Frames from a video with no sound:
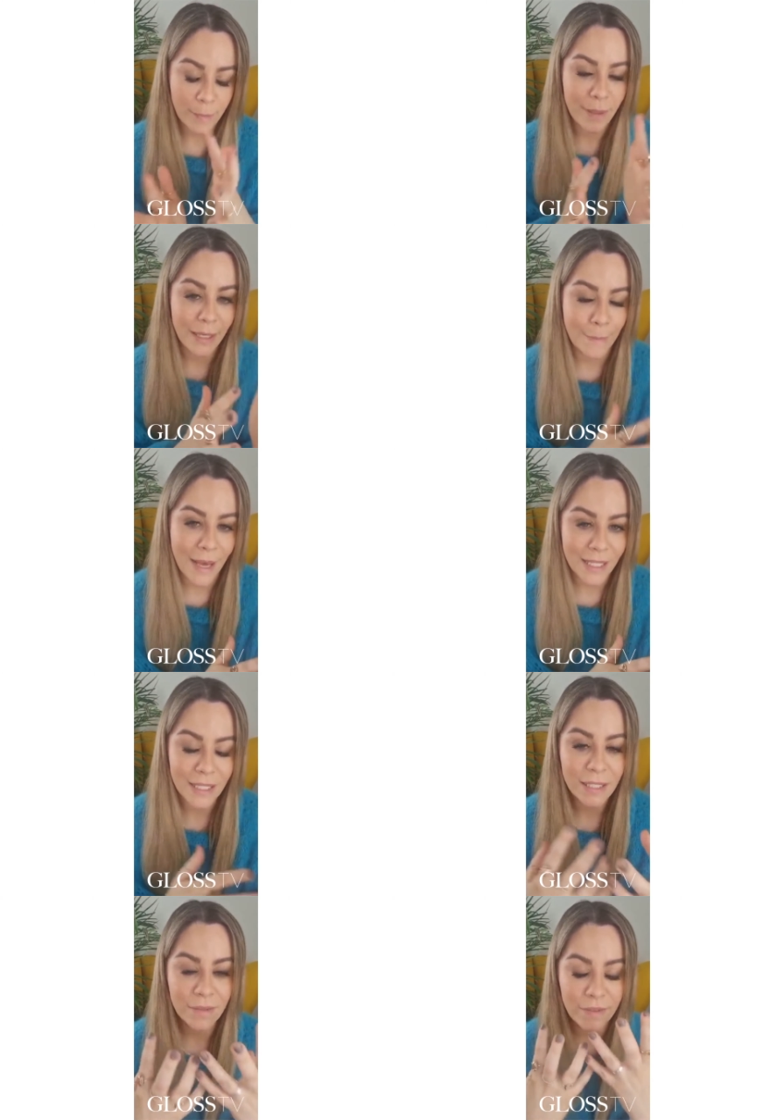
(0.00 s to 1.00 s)

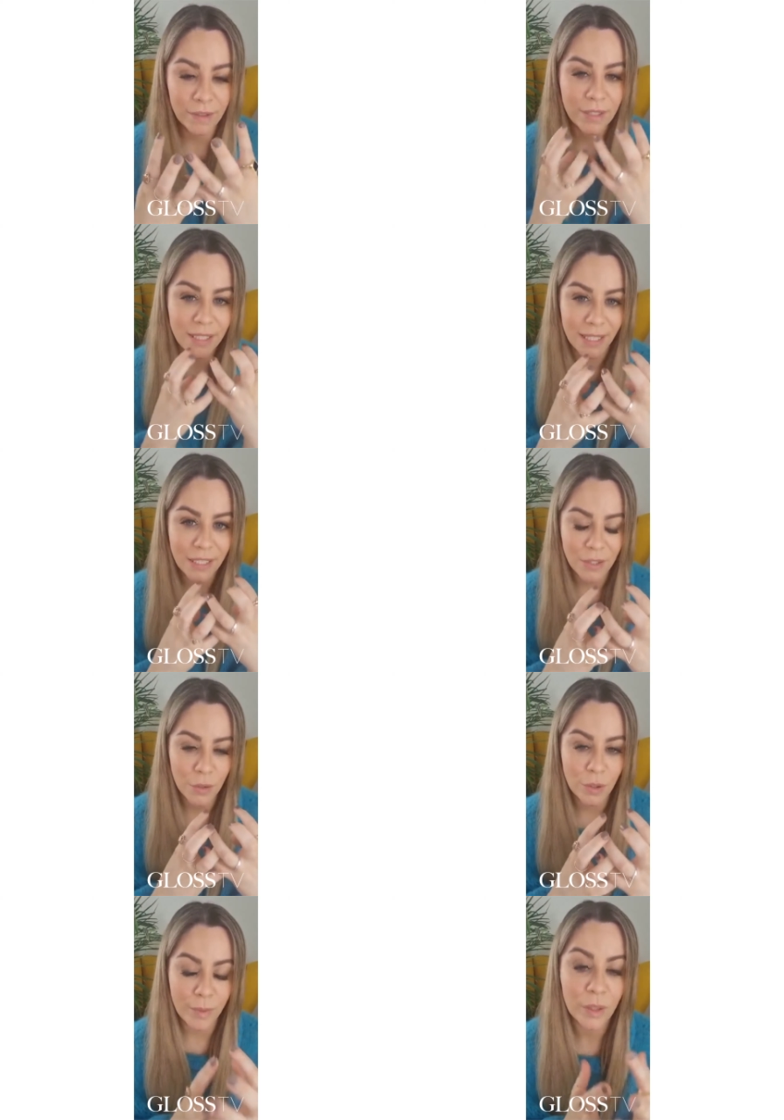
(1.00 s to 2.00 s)
pigmented and feel their skin is
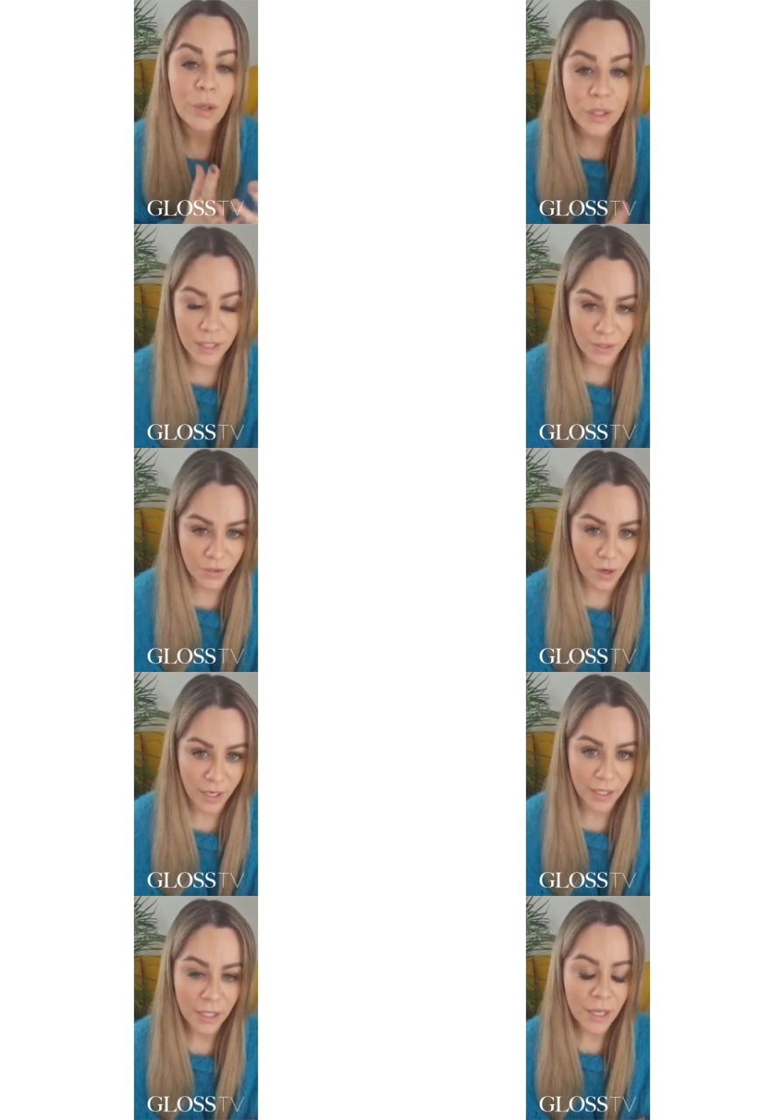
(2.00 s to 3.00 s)
dull because it's drier.